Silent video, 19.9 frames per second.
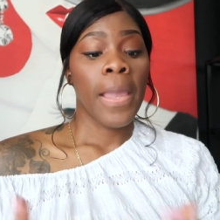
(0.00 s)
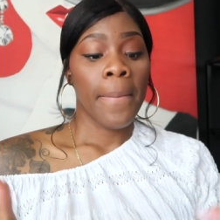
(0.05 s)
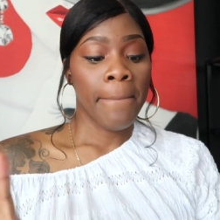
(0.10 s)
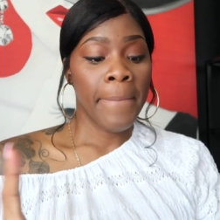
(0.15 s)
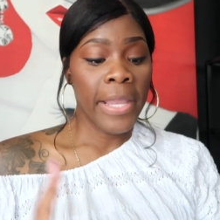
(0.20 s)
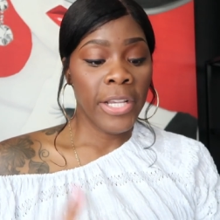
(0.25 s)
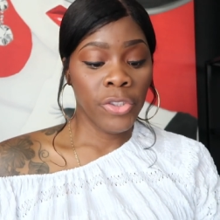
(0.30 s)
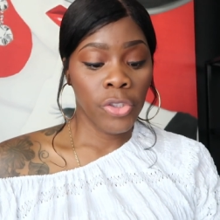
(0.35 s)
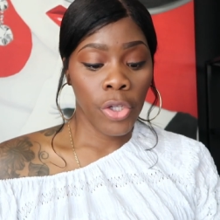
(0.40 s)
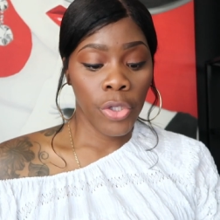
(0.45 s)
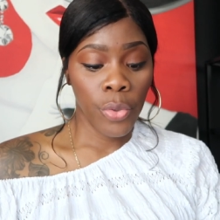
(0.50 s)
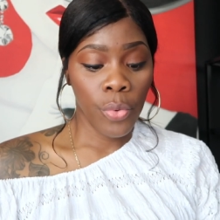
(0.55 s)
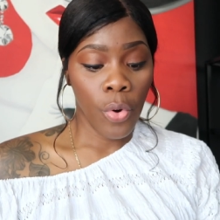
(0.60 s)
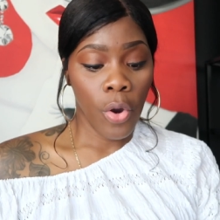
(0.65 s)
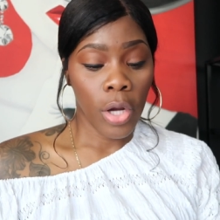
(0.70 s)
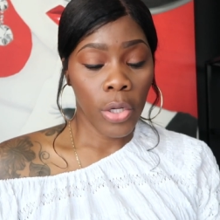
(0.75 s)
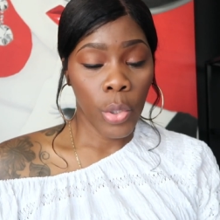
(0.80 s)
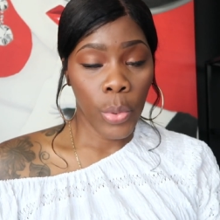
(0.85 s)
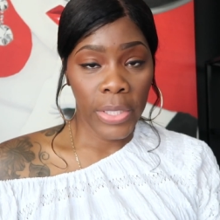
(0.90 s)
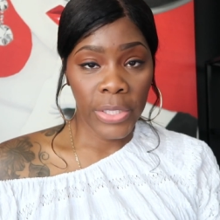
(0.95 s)
make sure you
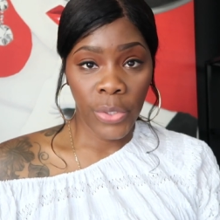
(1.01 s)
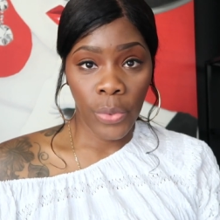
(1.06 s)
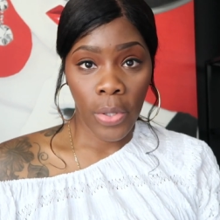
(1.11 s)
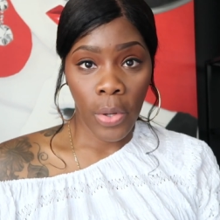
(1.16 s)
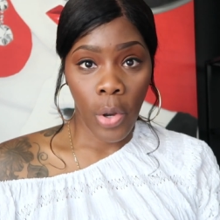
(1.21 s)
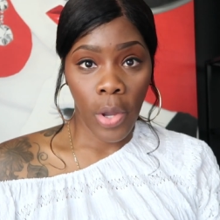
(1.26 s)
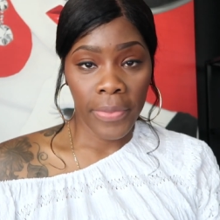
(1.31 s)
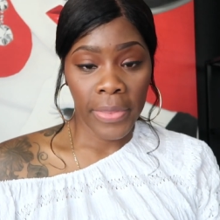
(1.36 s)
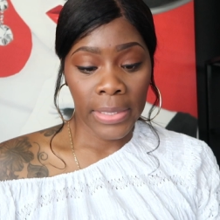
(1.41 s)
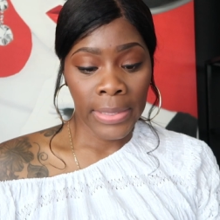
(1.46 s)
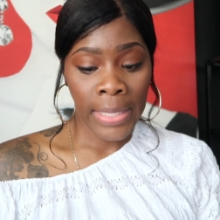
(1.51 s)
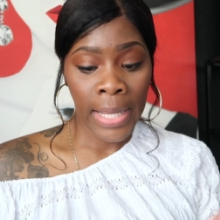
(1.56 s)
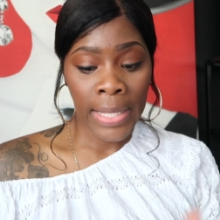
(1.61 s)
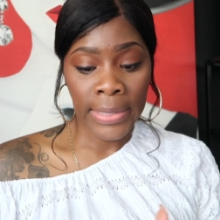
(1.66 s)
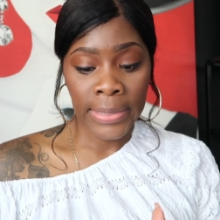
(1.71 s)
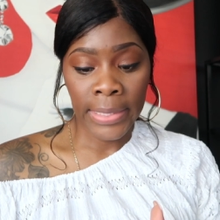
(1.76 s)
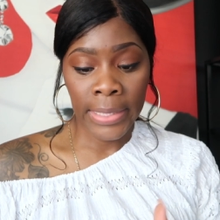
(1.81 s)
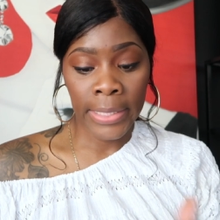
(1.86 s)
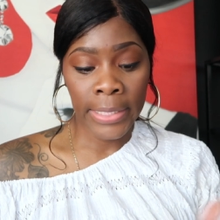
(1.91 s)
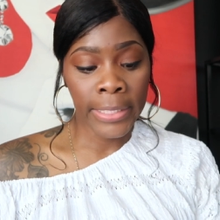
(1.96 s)
are going to an
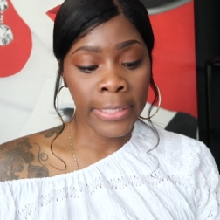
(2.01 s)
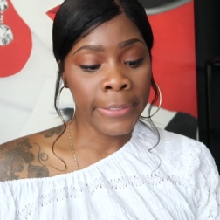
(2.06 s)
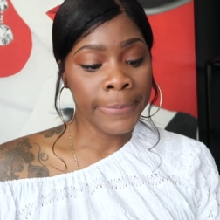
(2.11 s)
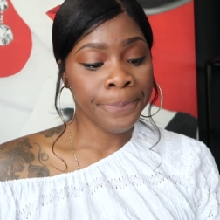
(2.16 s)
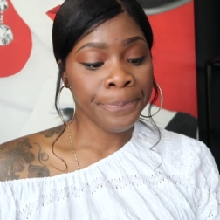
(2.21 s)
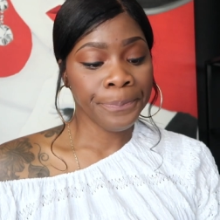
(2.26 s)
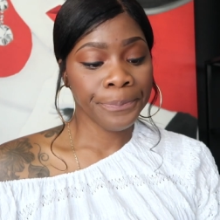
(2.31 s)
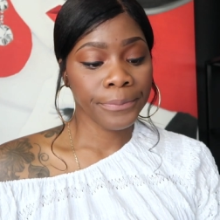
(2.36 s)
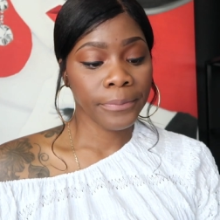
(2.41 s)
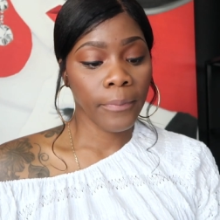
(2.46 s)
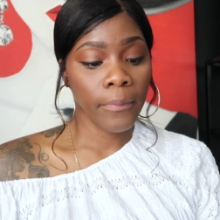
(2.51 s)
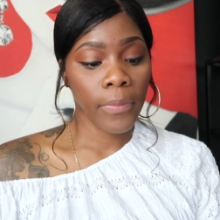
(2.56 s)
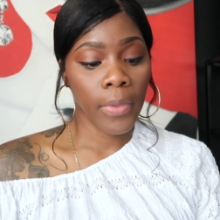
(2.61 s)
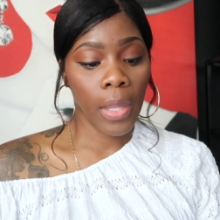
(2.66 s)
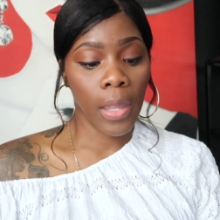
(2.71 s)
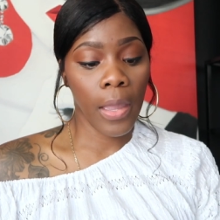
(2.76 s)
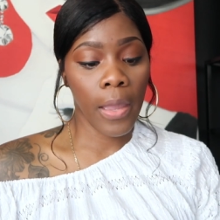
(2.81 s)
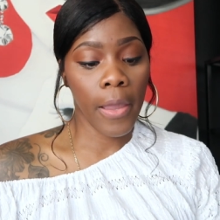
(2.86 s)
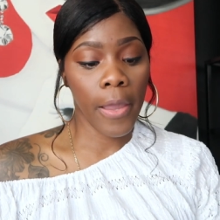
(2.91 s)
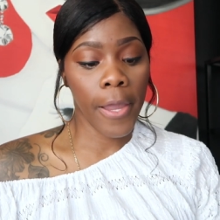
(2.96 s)
orthodontist.
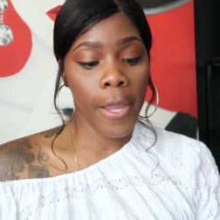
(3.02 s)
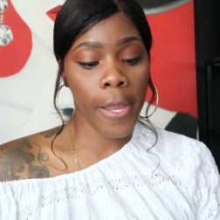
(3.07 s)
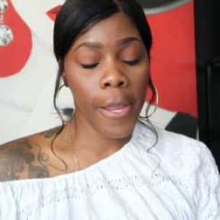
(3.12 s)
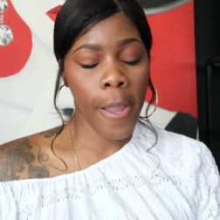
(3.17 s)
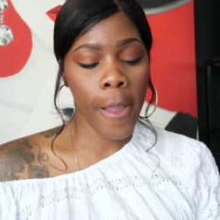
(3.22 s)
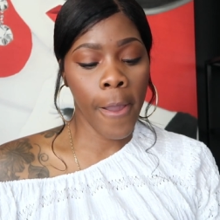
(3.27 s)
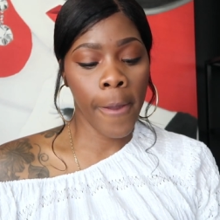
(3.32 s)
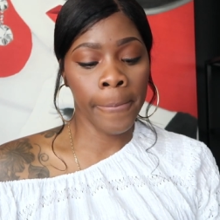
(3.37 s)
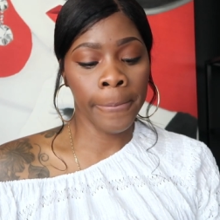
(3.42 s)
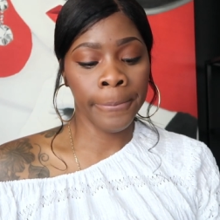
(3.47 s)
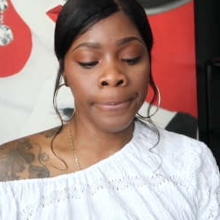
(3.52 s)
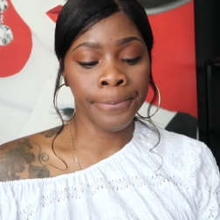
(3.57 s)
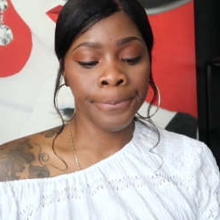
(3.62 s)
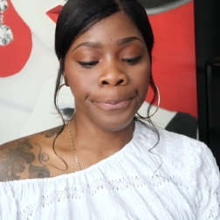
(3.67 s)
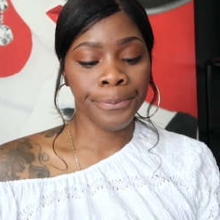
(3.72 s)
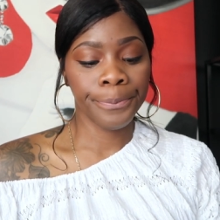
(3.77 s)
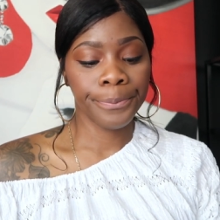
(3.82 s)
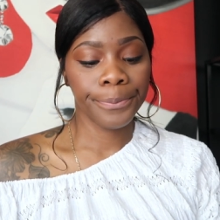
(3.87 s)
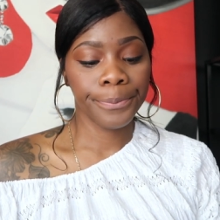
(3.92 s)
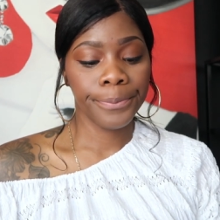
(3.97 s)
Um,
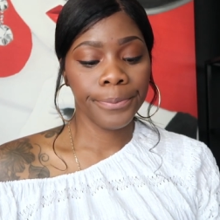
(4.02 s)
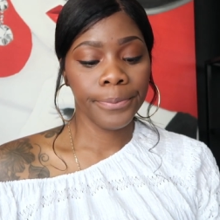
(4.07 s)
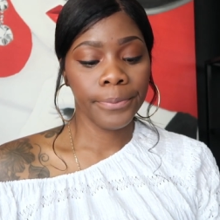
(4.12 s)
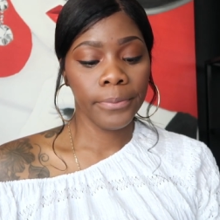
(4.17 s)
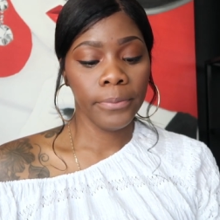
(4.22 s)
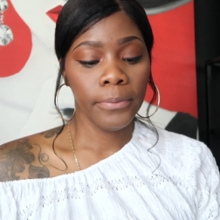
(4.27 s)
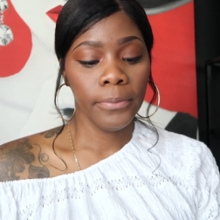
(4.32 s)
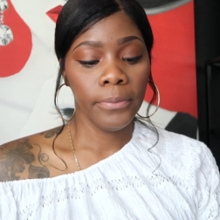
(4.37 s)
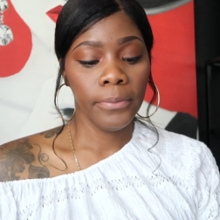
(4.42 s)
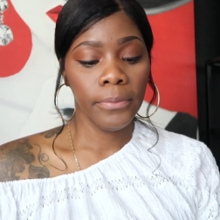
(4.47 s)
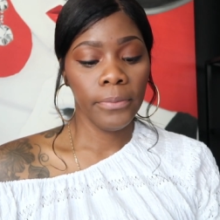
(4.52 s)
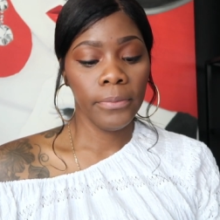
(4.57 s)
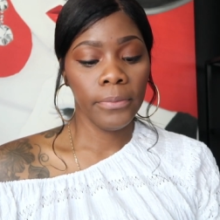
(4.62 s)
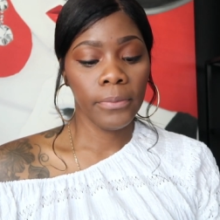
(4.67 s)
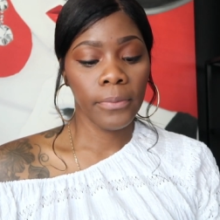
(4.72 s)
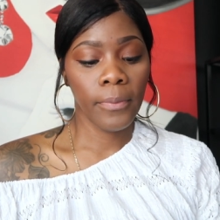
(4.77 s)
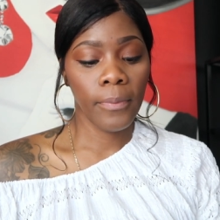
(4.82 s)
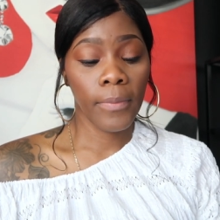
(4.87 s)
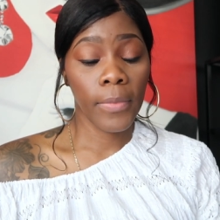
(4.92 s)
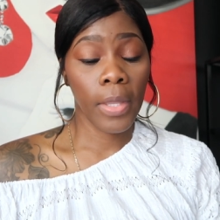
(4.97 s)

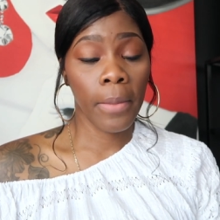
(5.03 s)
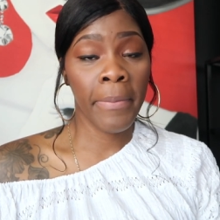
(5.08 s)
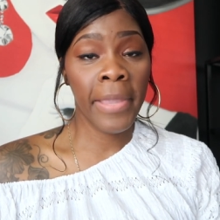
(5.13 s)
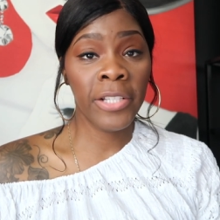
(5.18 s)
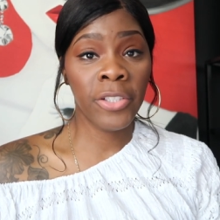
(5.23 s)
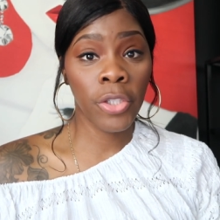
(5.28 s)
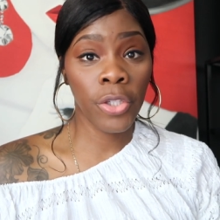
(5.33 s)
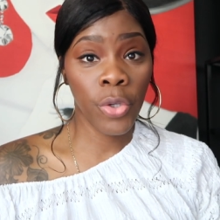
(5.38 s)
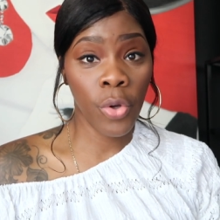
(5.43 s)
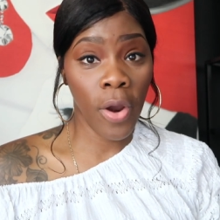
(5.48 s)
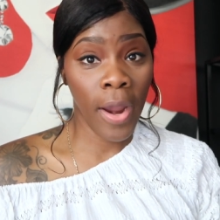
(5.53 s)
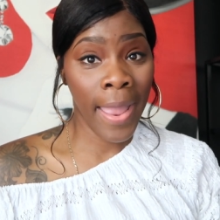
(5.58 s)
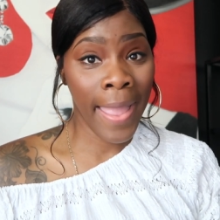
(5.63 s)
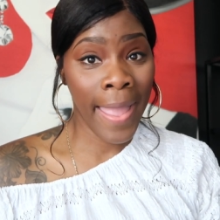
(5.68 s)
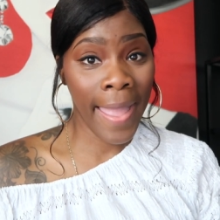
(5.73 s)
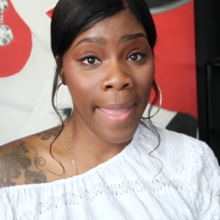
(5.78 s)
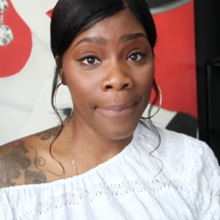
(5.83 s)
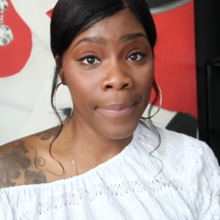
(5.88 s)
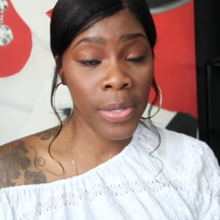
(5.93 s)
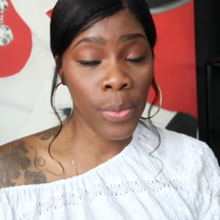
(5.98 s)
make sure you are
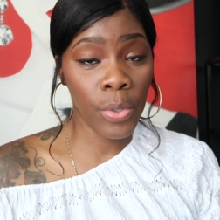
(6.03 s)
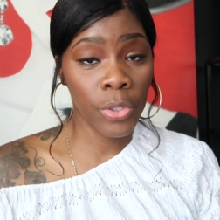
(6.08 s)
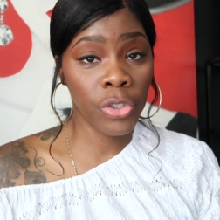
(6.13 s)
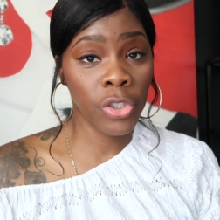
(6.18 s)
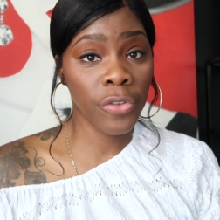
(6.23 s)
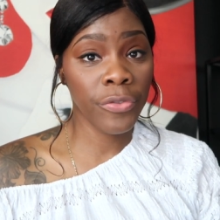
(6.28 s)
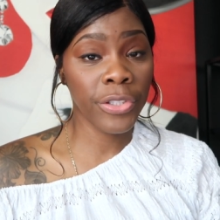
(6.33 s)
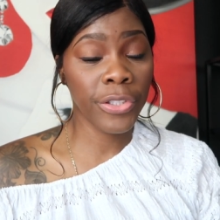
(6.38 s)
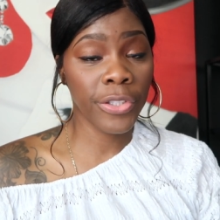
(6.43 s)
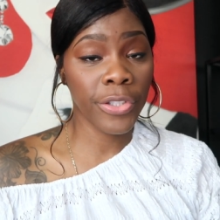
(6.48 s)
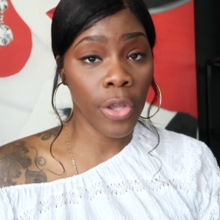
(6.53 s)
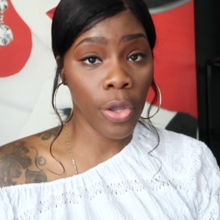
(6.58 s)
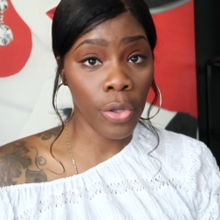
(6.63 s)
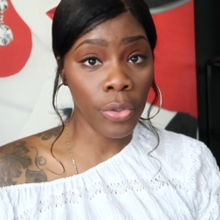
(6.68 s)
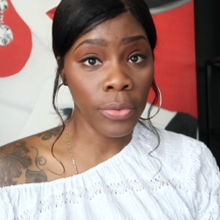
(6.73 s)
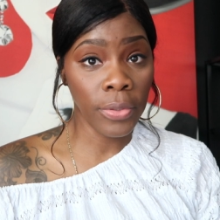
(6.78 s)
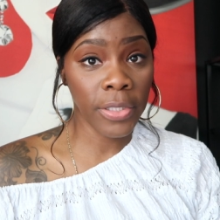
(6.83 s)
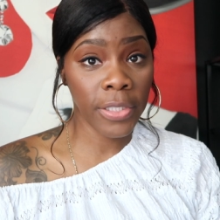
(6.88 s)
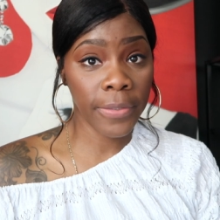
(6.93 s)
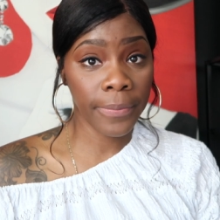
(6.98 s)
happy with your
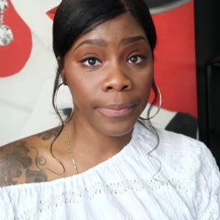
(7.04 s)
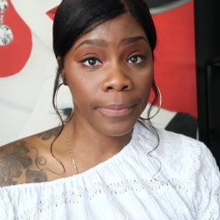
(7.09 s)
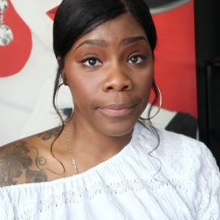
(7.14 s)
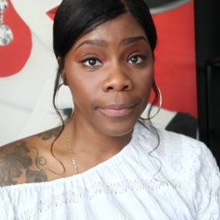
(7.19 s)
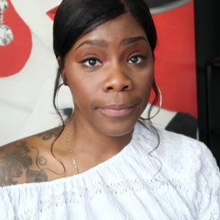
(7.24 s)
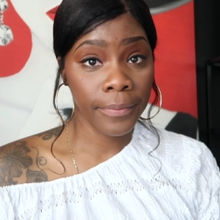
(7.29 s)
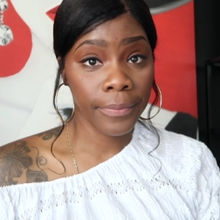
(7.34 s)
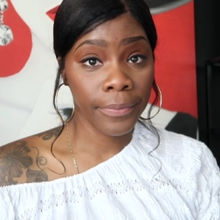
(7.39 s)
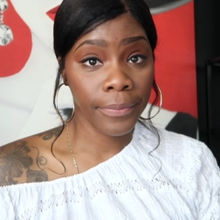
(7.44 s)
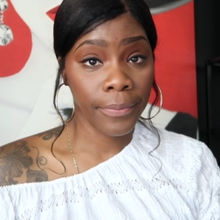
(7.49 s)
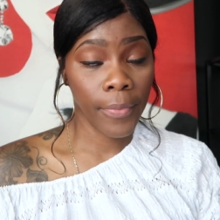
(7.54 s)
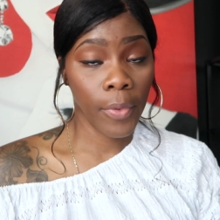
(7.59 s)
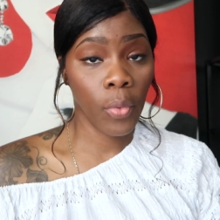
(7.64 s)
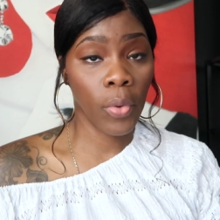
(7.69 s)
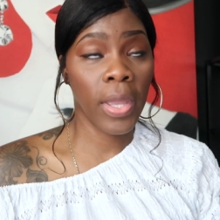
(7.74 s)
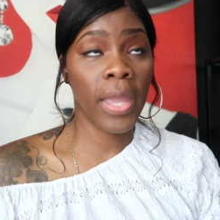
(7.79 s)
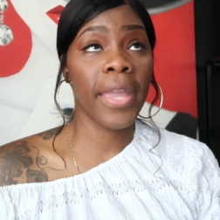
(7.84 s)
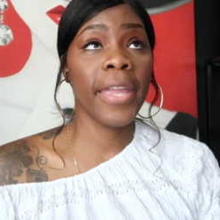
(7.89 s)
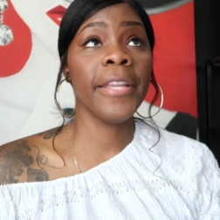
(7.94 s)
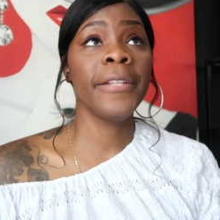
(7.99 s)
results,
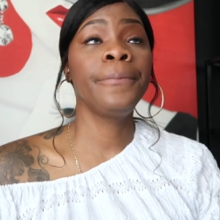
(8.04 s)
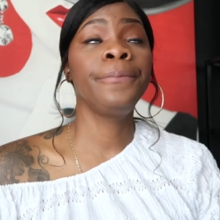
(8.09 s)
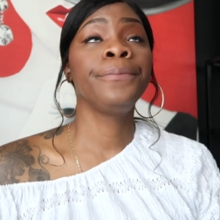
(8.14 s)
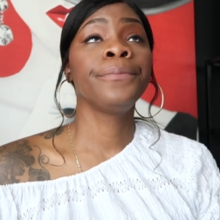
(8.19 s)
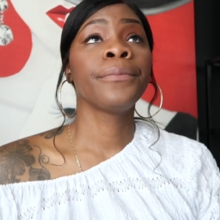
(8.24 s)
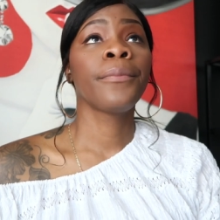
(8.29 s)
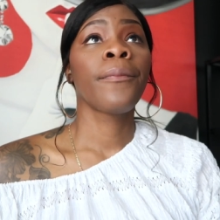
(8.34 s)
okay?